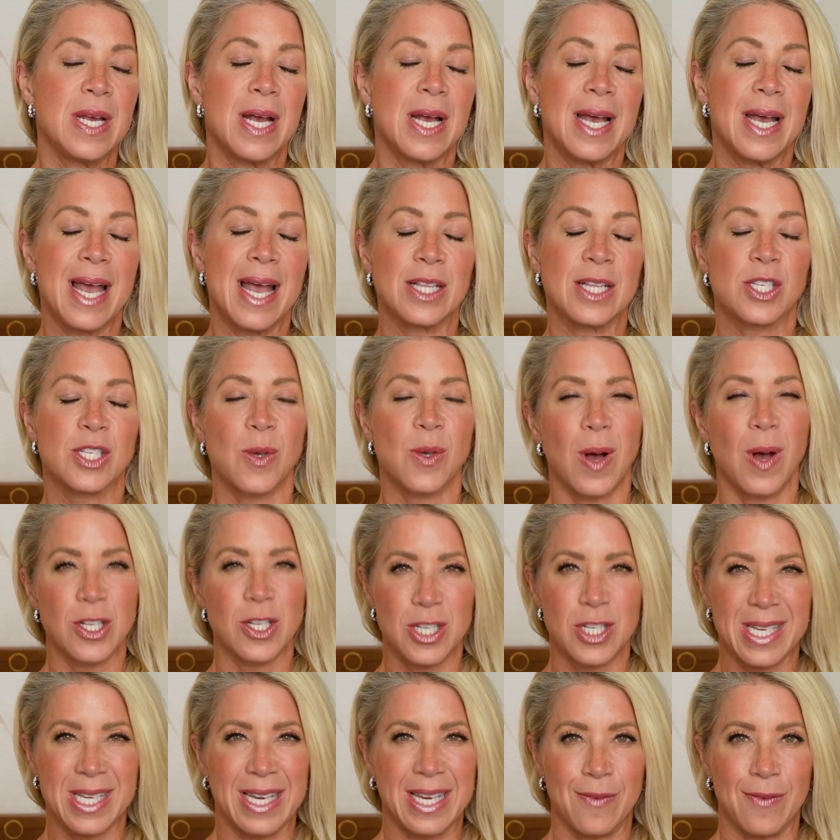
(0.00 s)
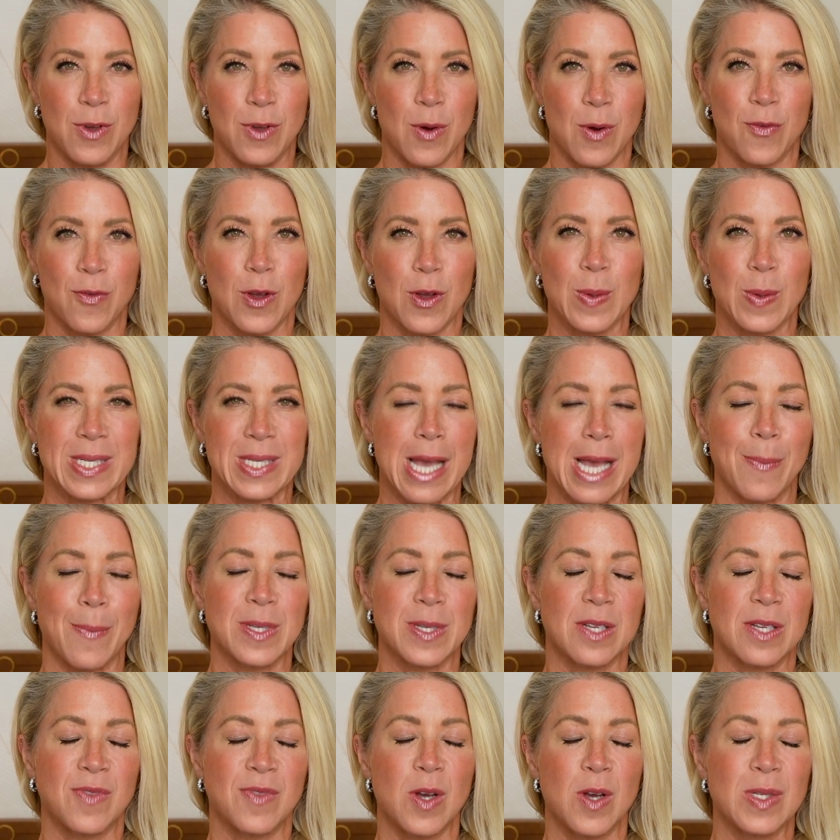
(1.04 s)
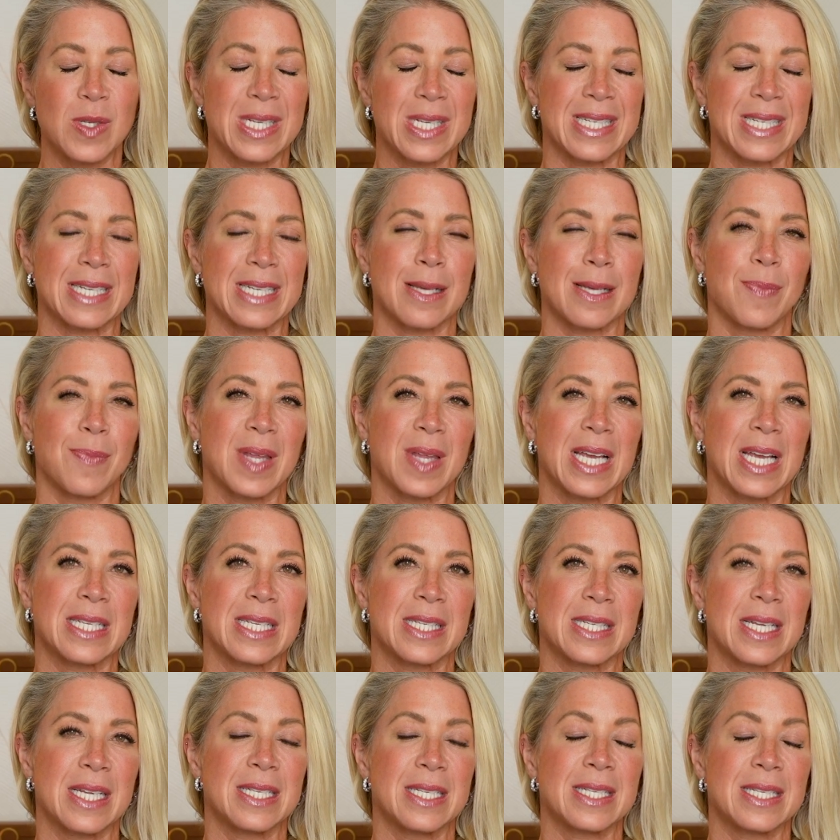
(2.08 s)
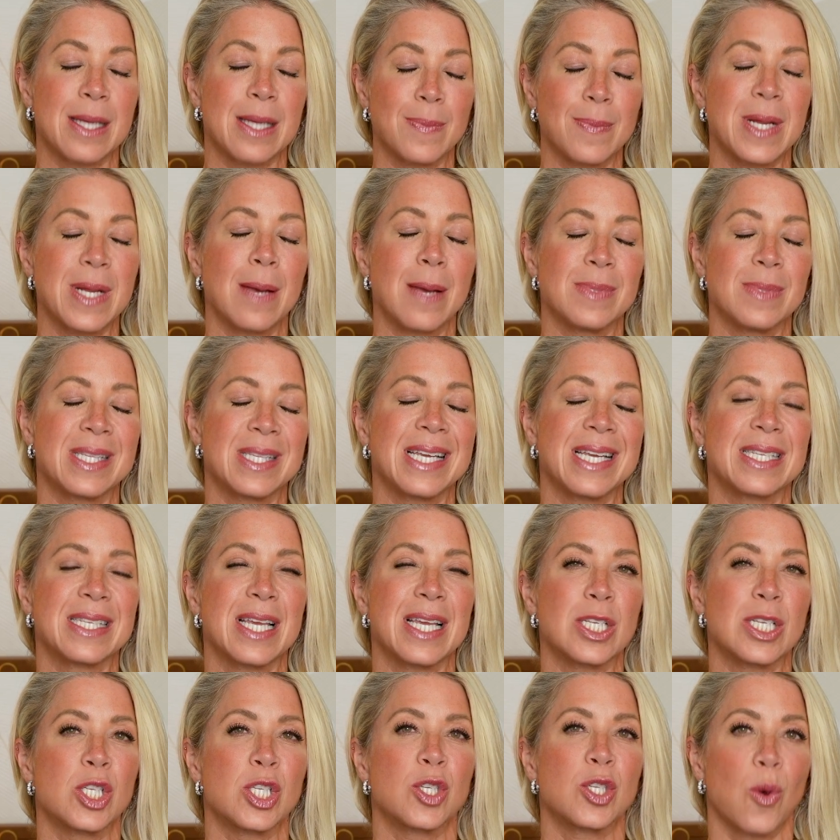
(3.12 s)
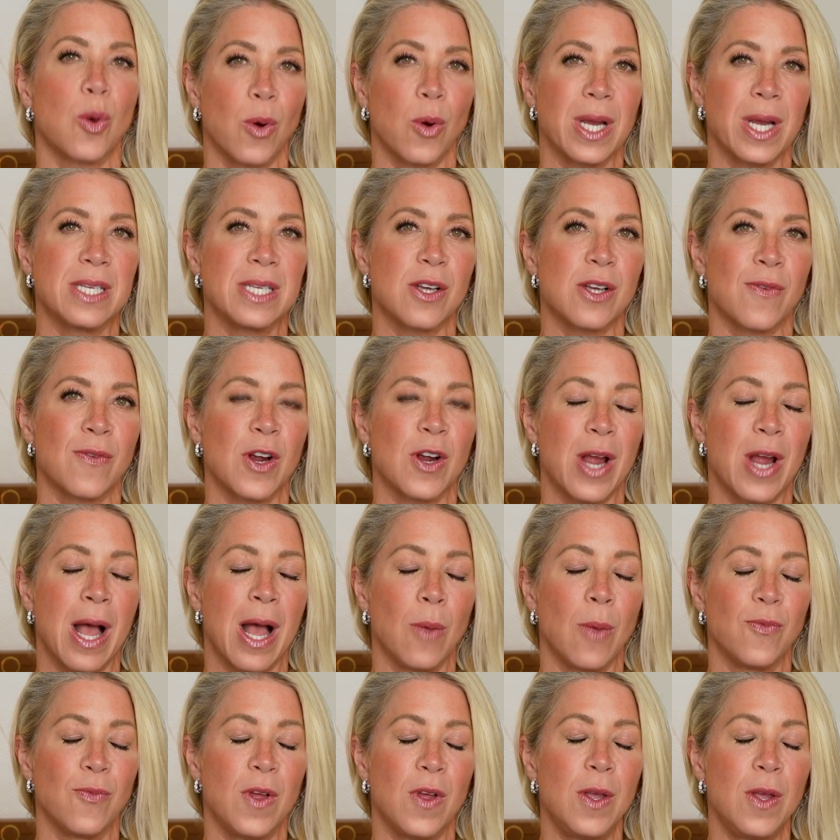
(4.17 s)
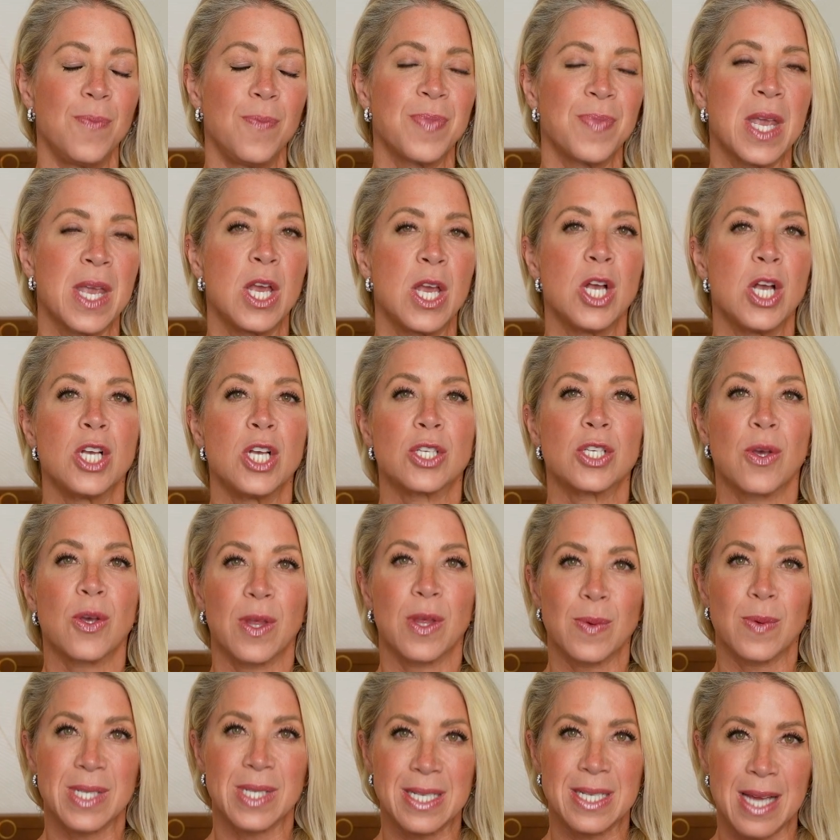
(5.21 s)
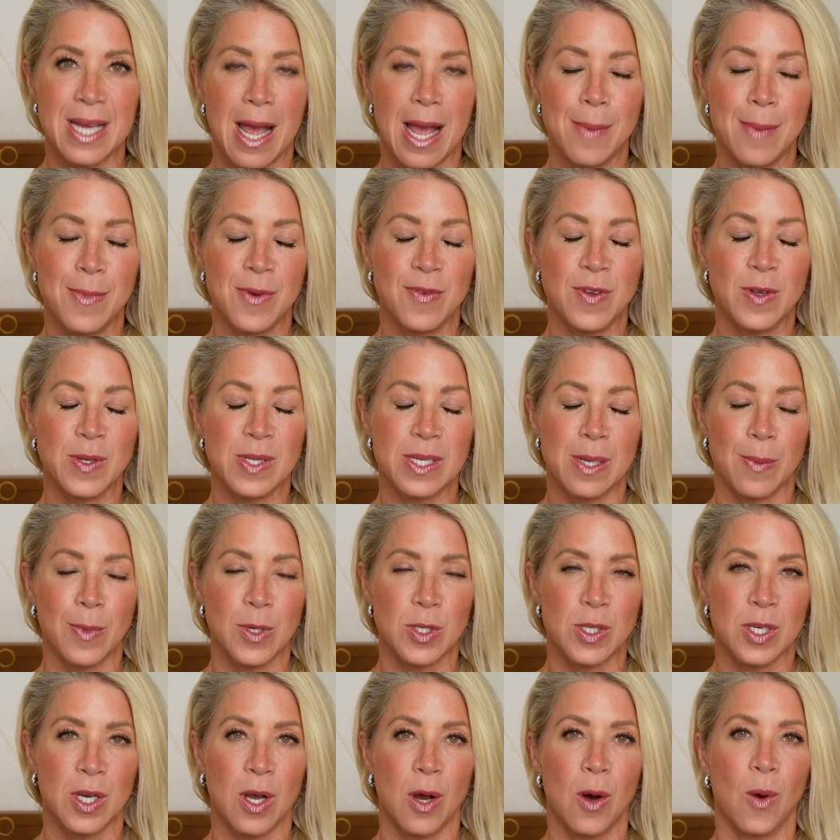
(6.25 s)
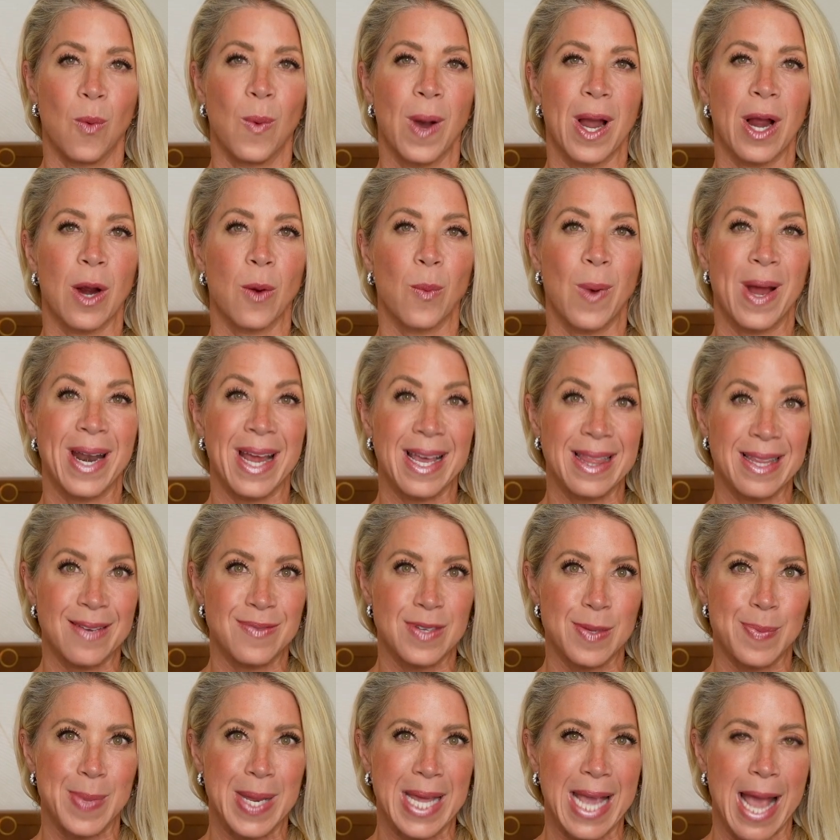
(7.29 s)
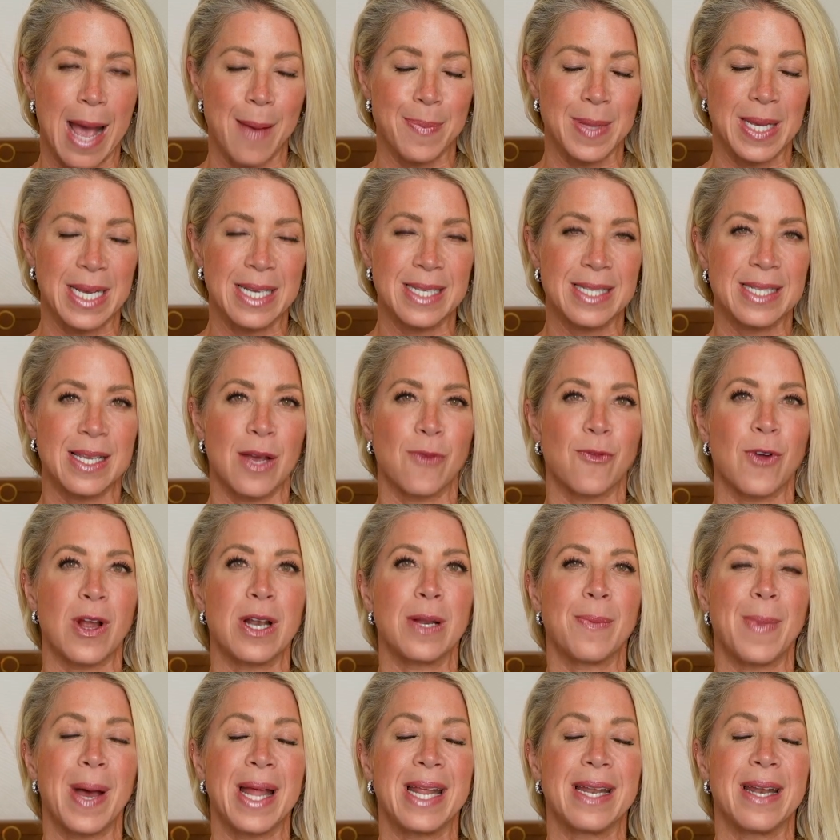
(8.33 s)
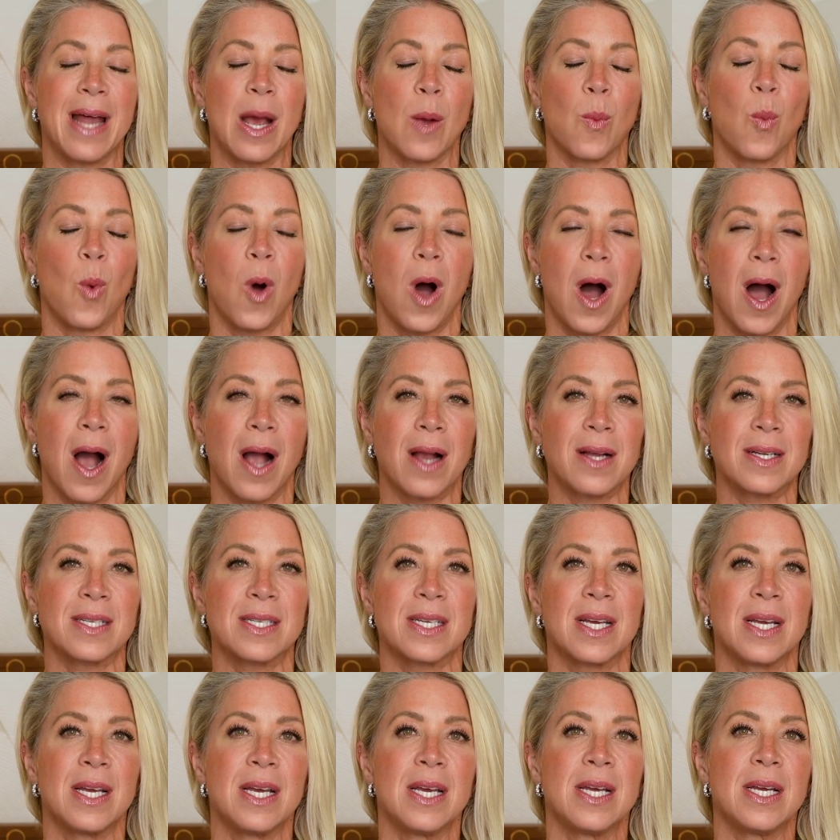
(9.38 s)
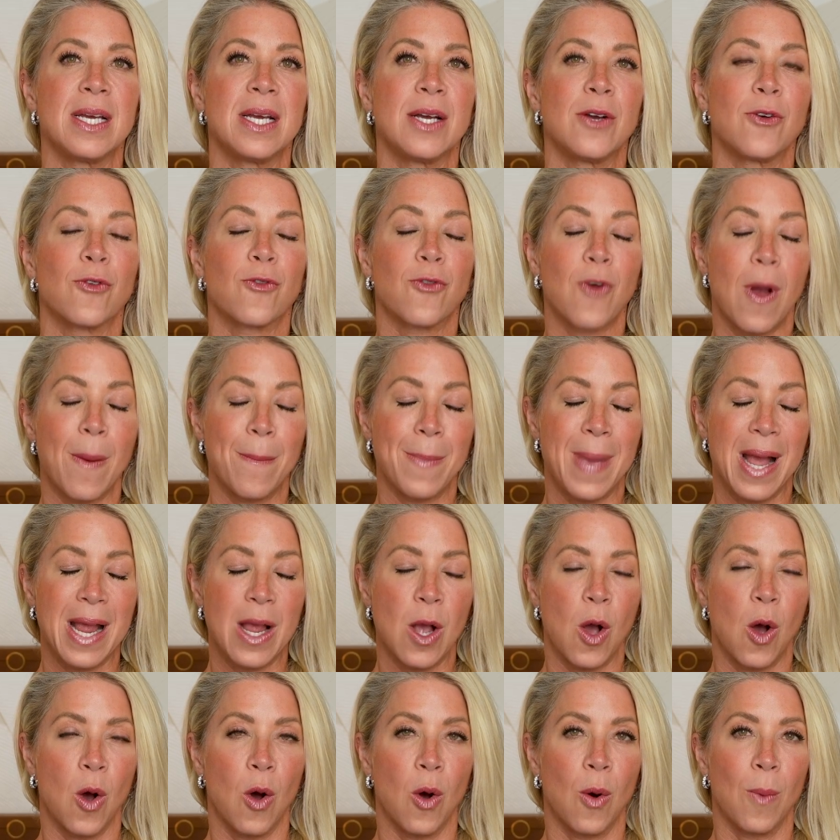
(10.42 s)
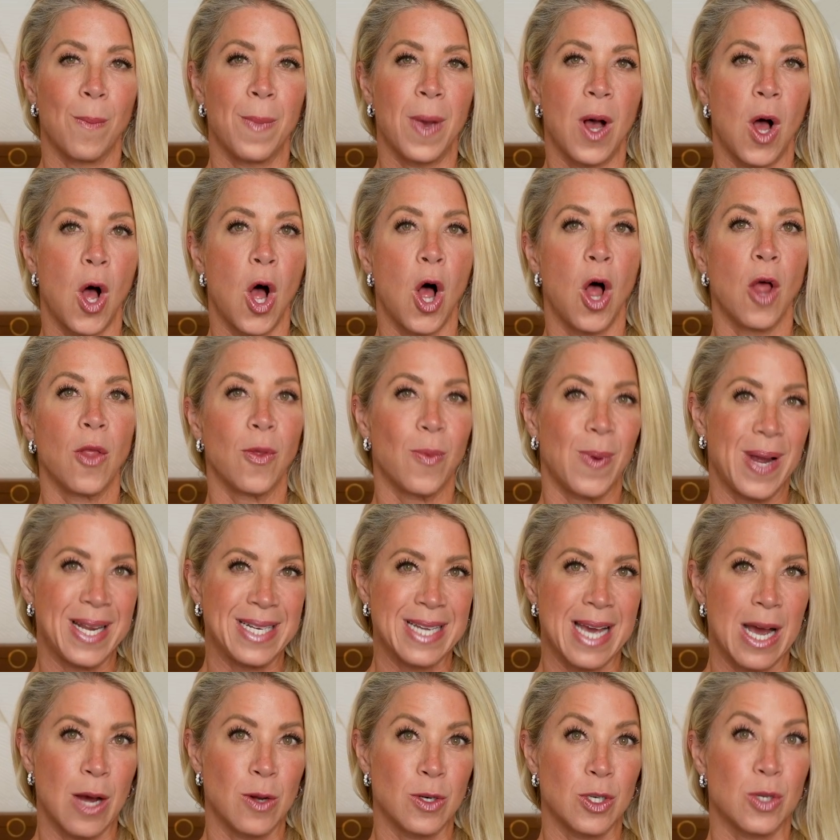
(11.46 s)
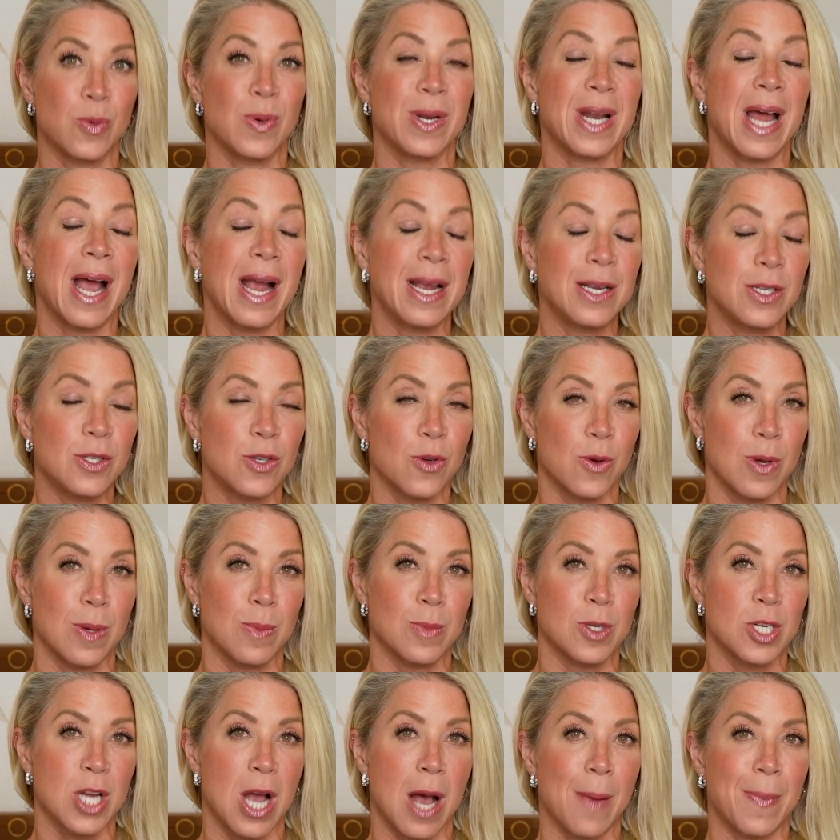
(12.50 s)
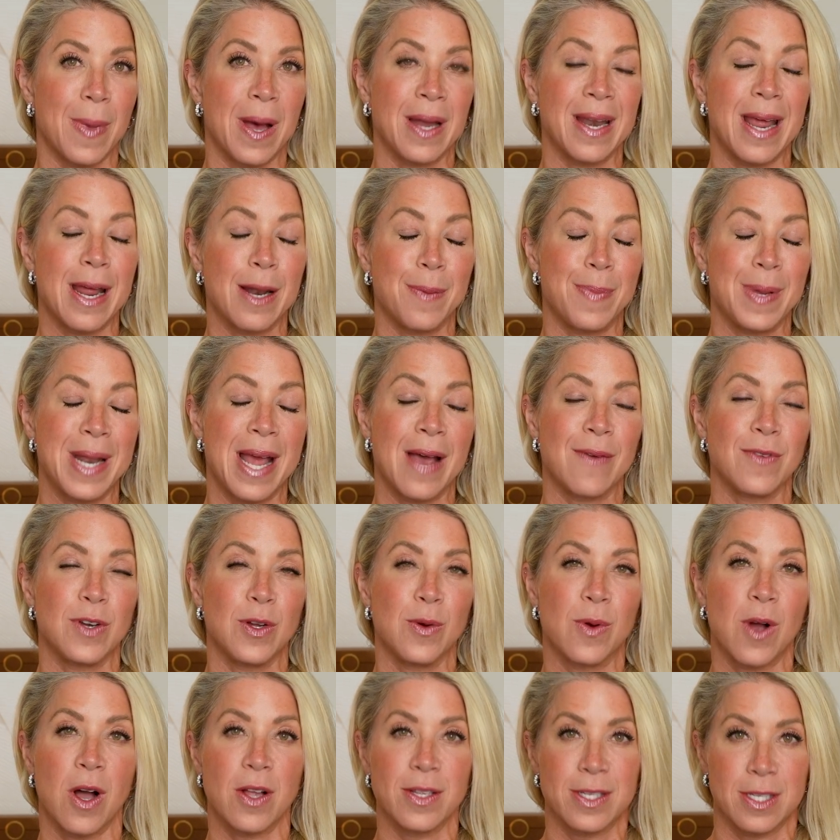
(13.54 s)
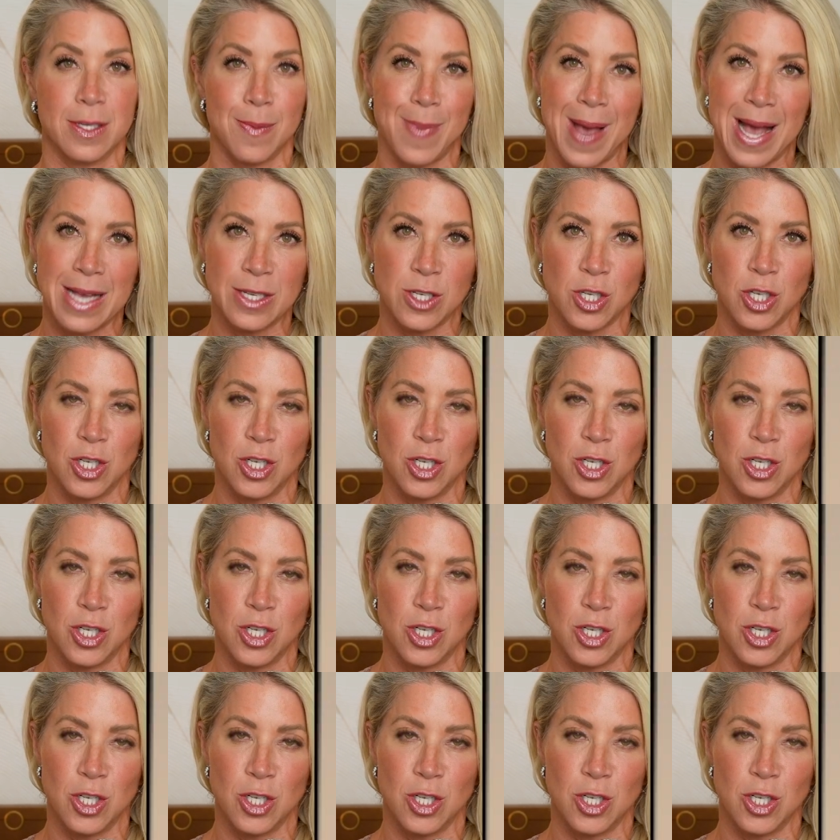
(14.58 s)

And so I'll just give you a few examples of those because I sometimes think that stories are very helpful. So there was a time a few summers ago where when I lived in Minneapolis, a friend of mine and I walked from my home all the way down to an ice cream shop on Hennepin Avenue called Sebastian